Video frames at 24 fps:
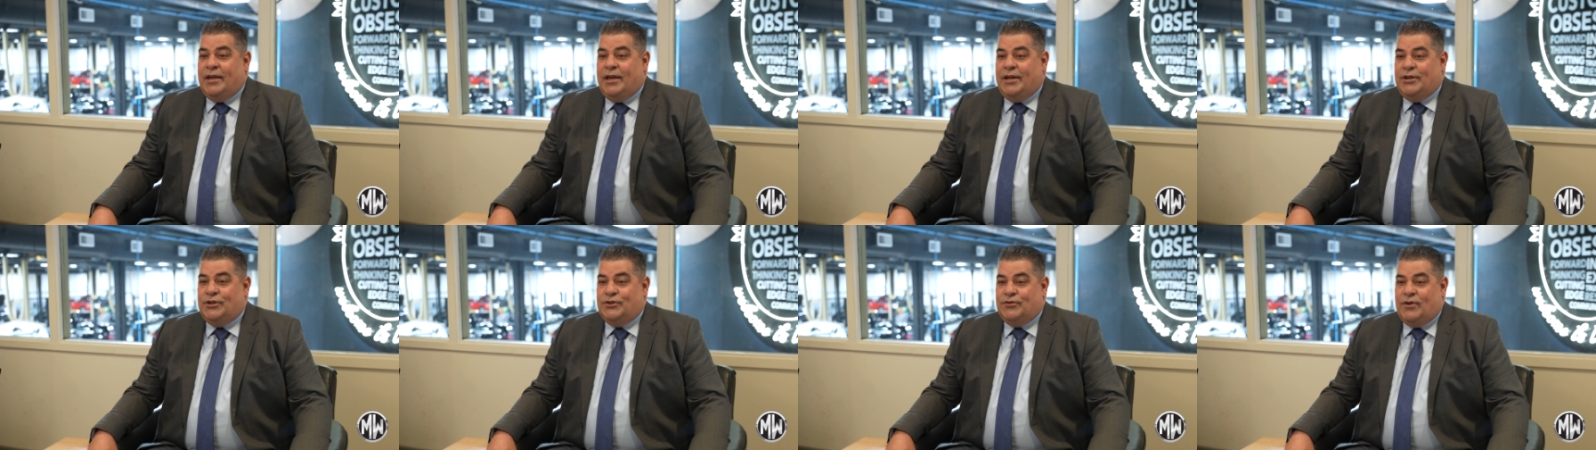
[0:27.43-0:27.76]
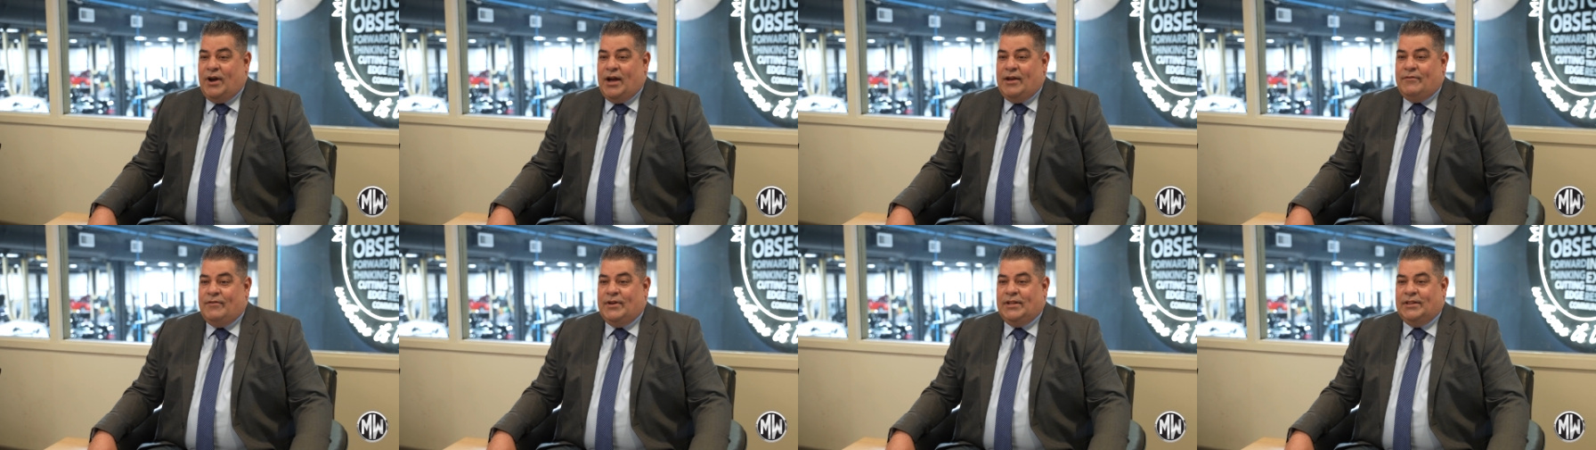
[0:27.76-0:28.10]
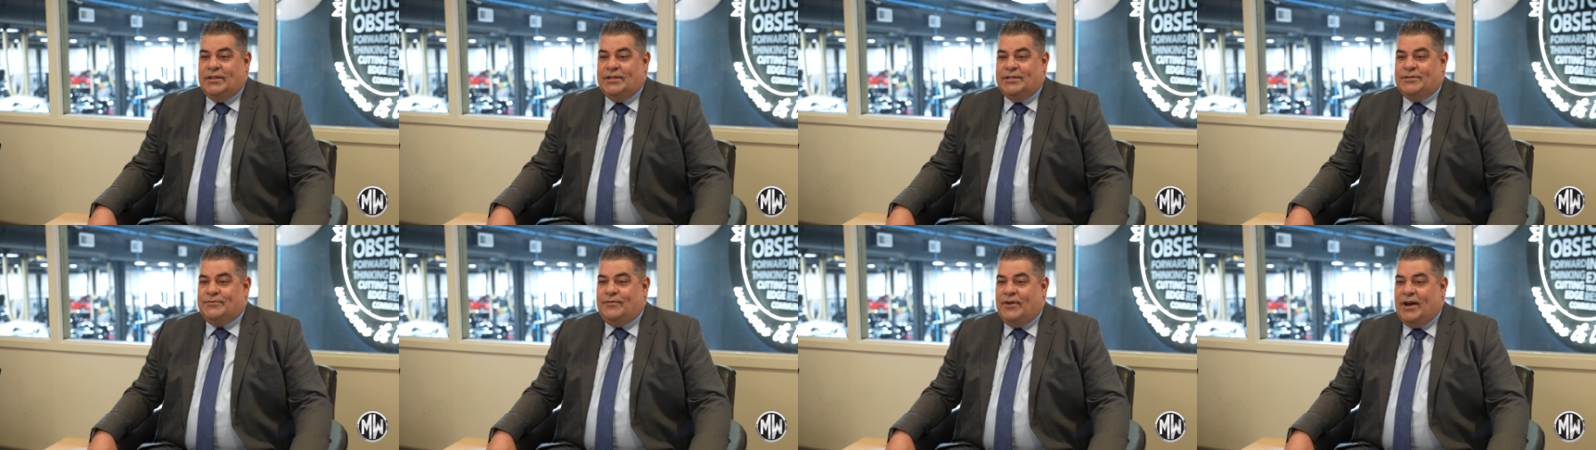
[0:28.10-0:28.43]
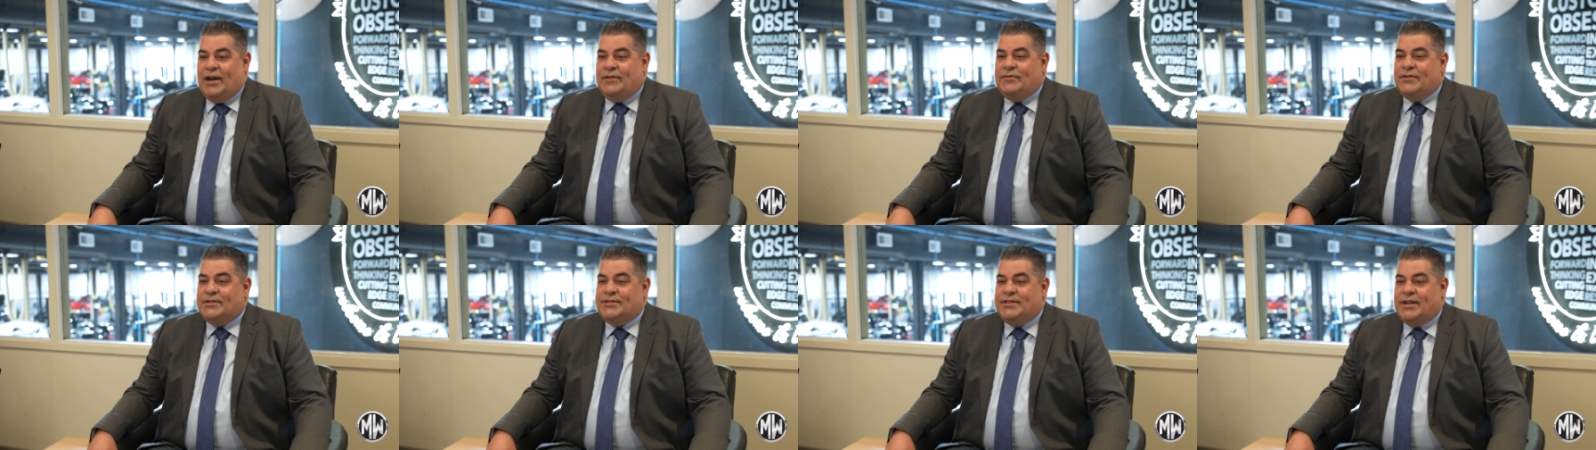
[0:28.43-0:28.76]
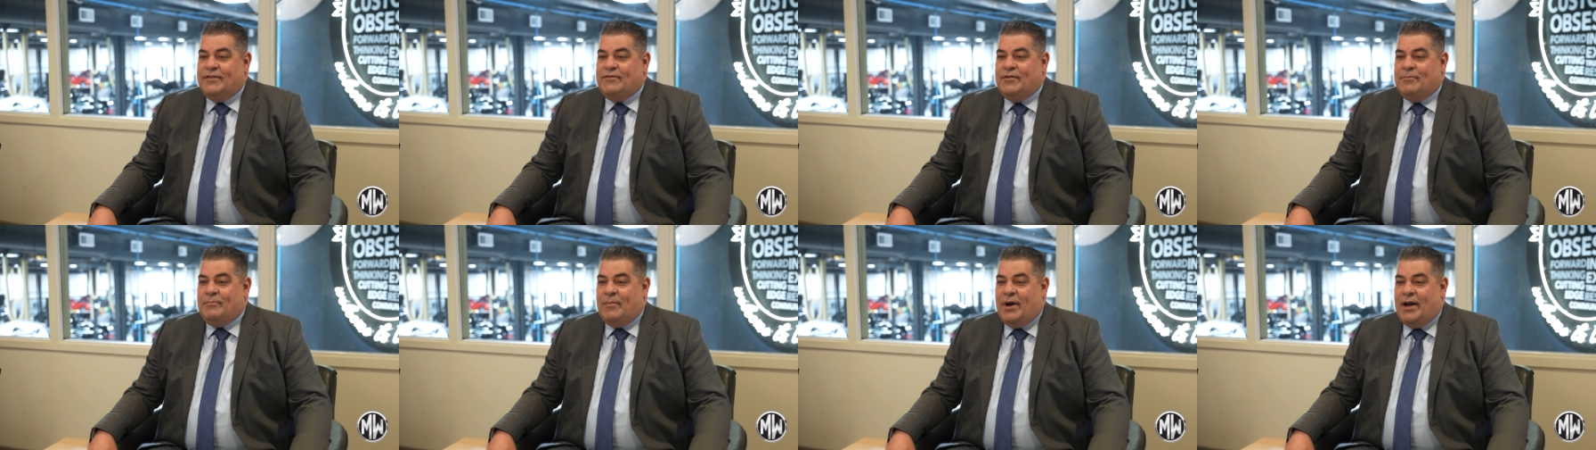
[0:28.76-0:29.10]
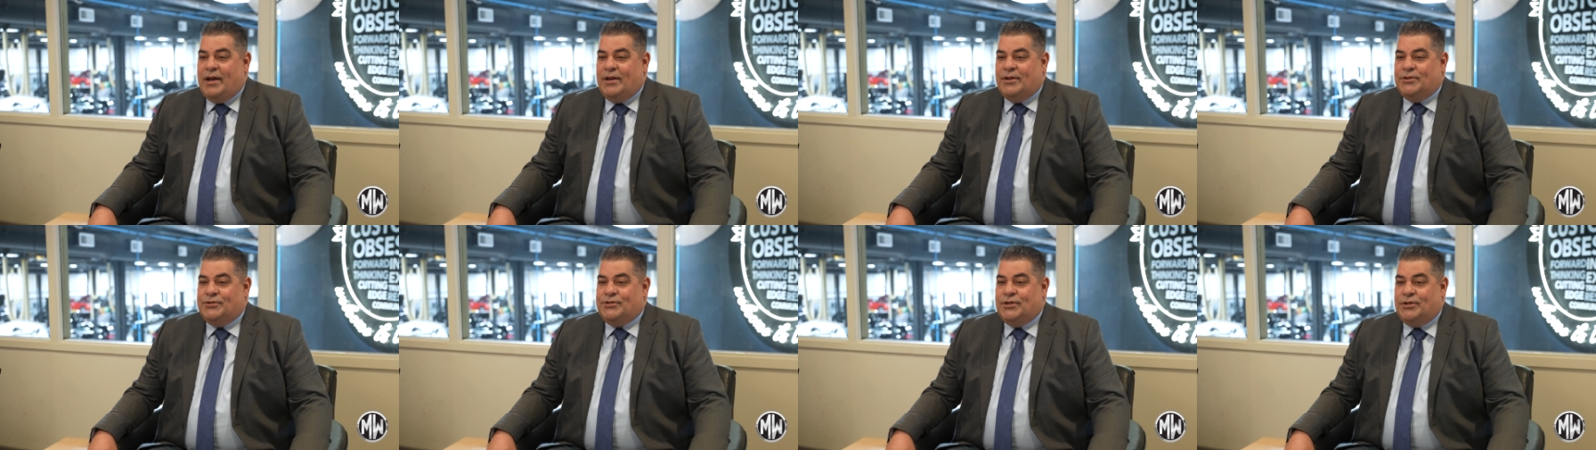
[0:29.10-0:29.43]
and drive at least 5 to 7
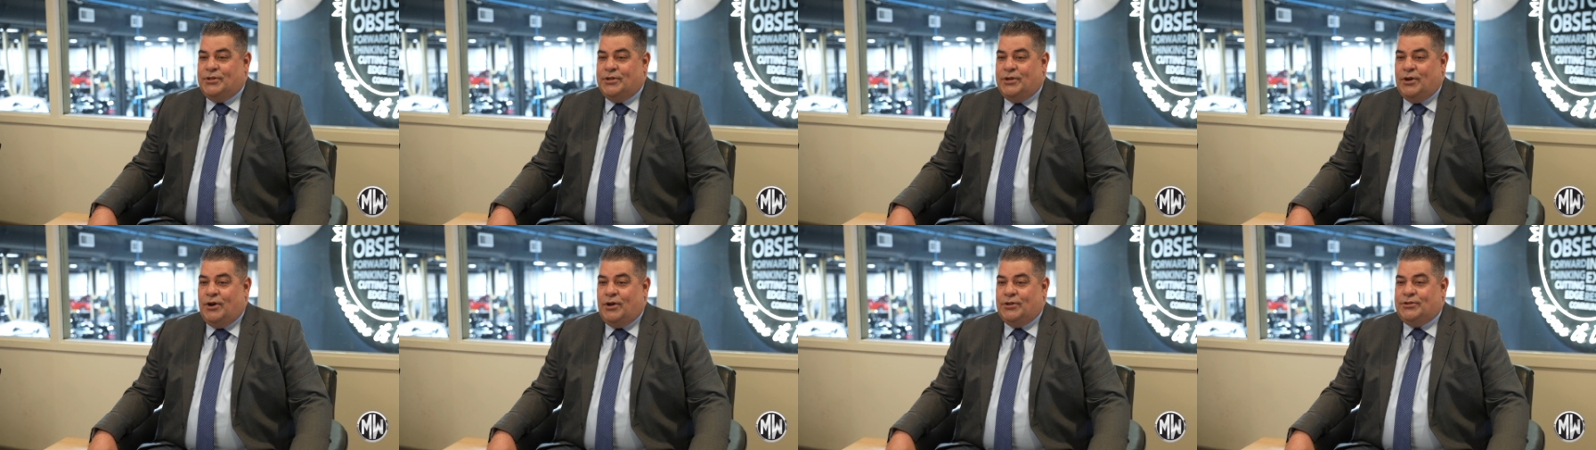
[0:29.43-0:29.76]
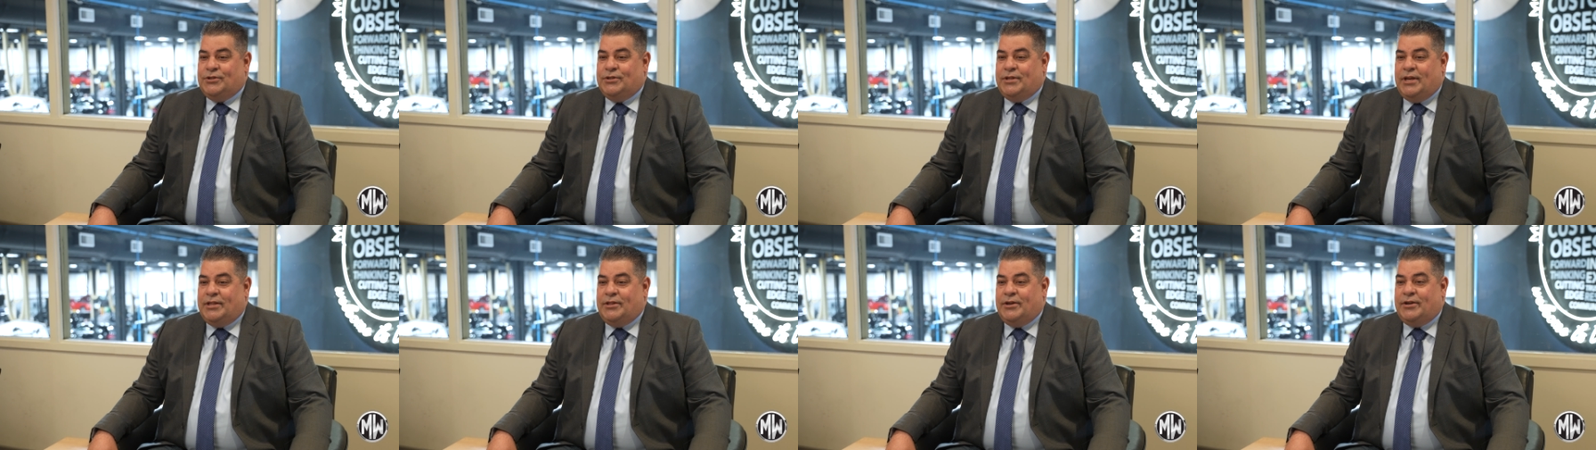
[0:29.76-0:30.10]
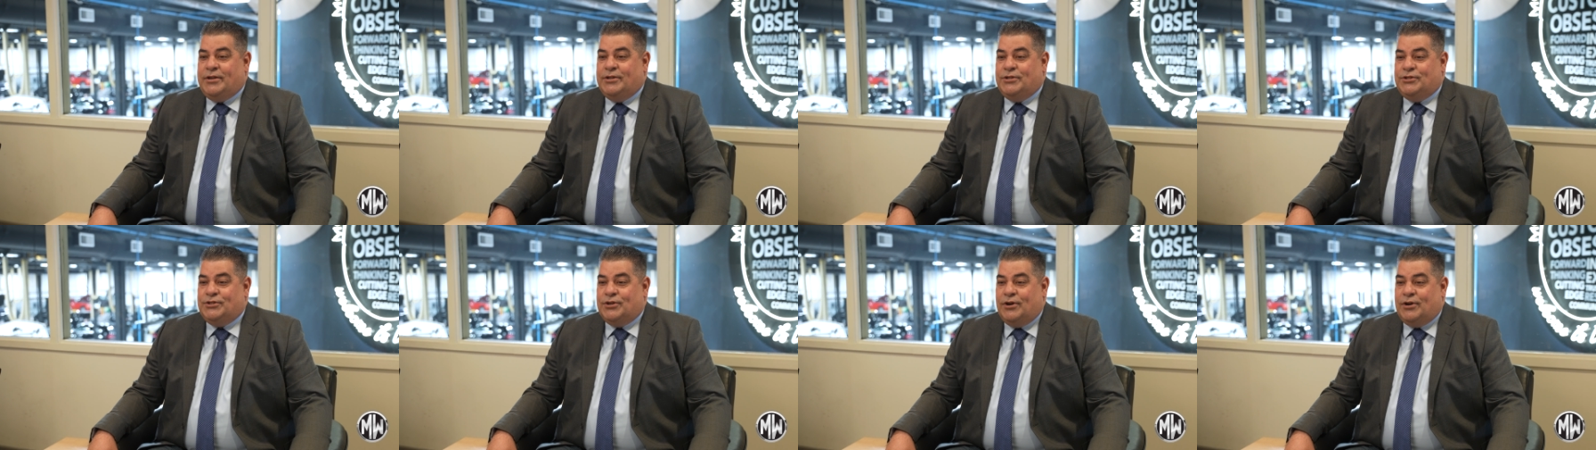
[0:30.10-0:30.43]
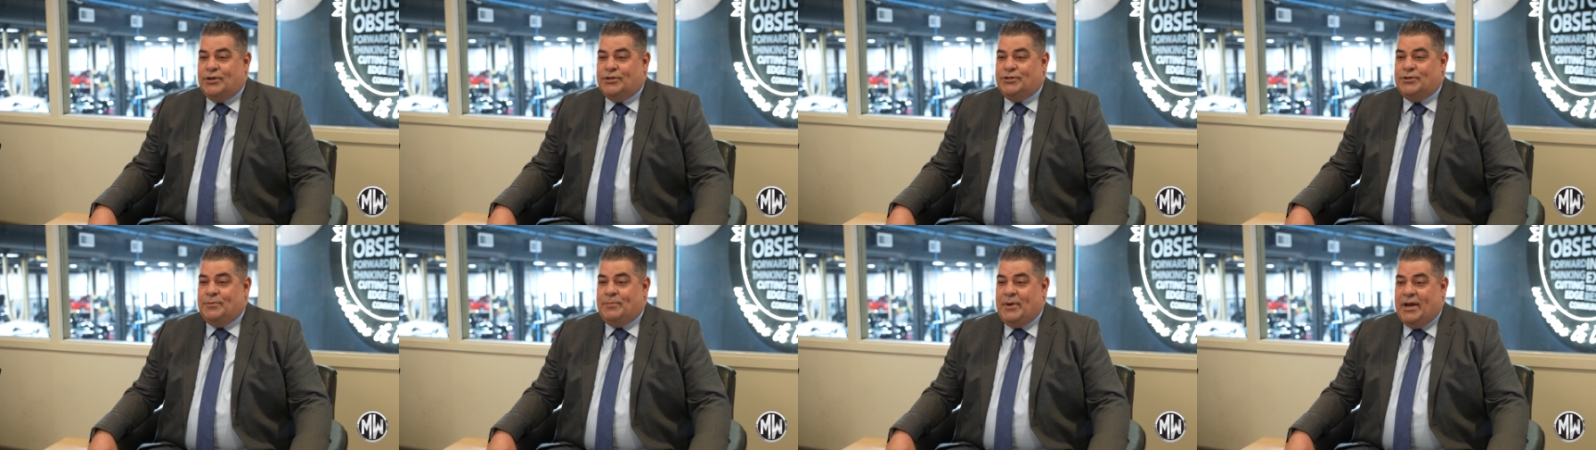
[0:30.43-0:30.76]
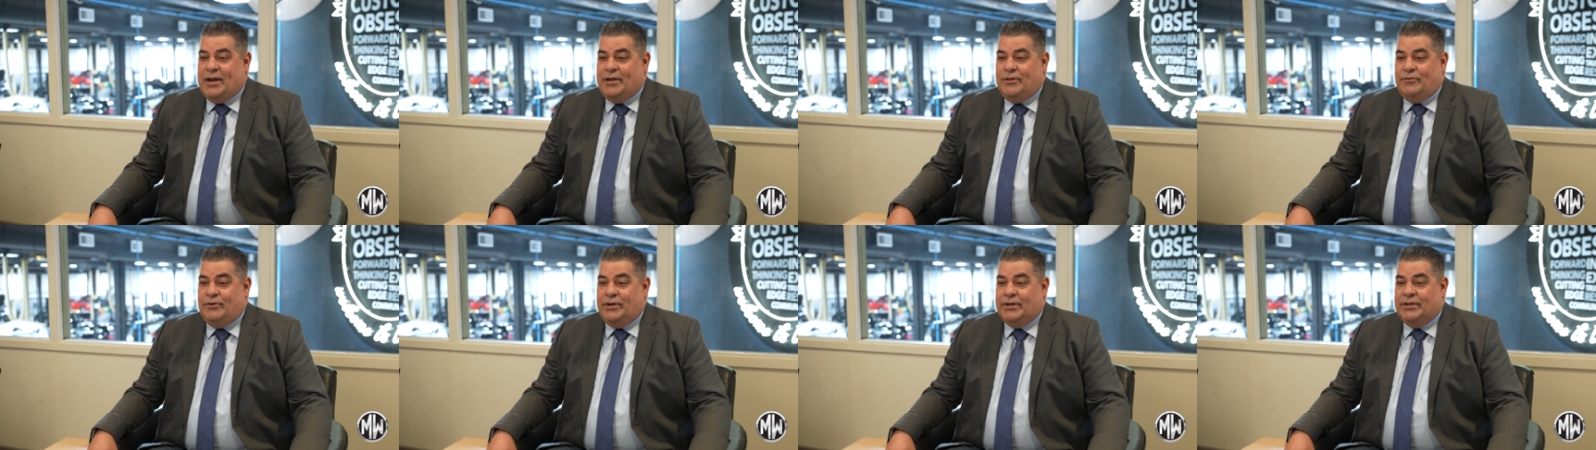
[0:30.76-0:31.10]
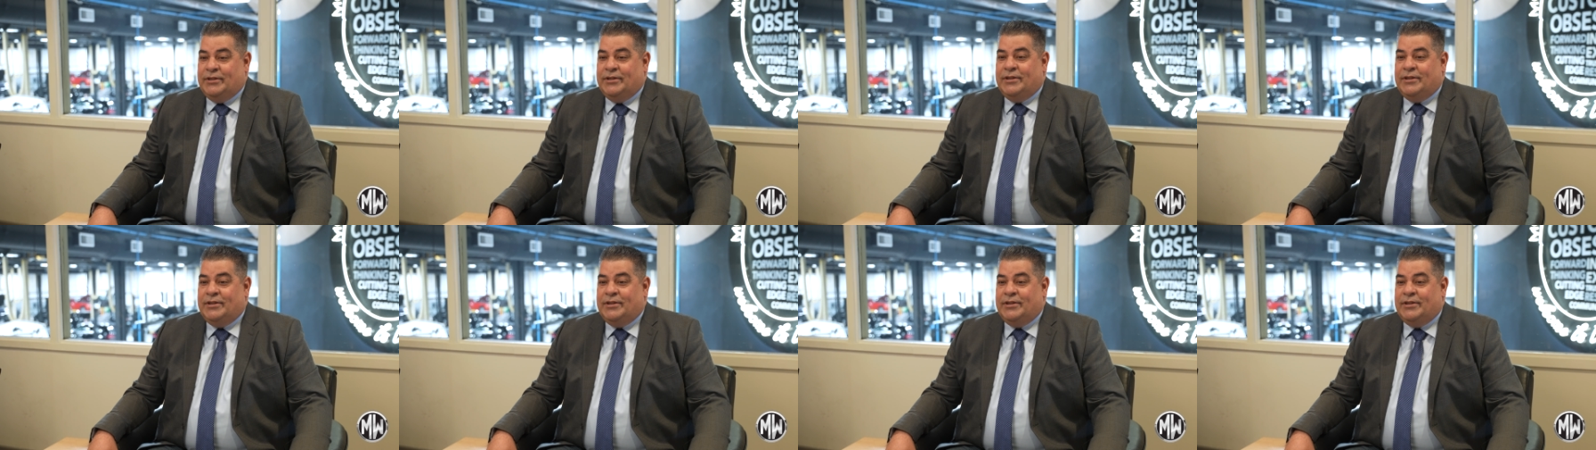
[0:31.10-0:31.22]
miles so the alternator can charge the battery.